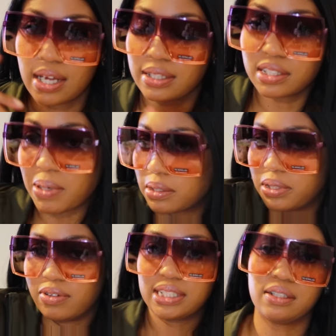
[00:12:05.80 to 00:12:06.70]
this is about to
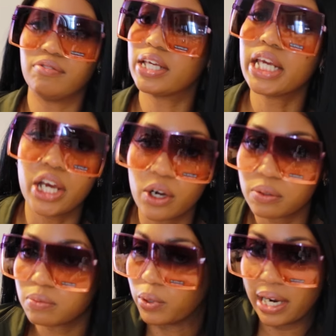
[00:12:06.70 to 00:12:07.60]
be the rest of the
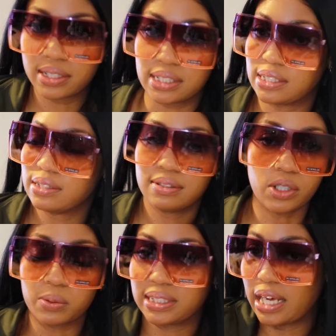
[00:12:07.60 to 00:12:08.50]
video where I just
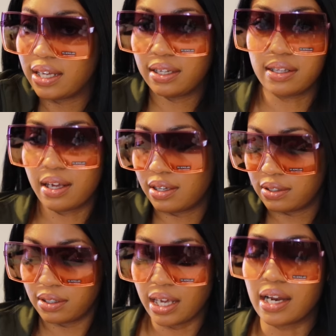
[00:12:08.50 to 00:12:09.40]
don't say
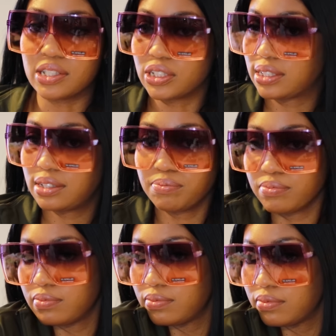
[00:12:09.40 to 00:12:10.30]
anything and I just
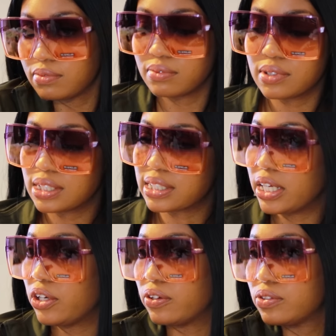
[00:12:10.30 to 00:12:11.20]
sit
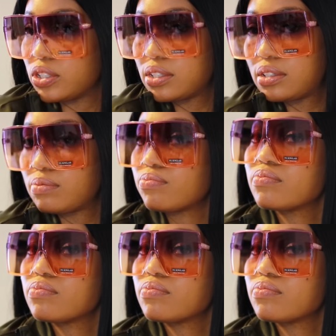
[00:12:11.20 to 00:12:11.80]
here and just,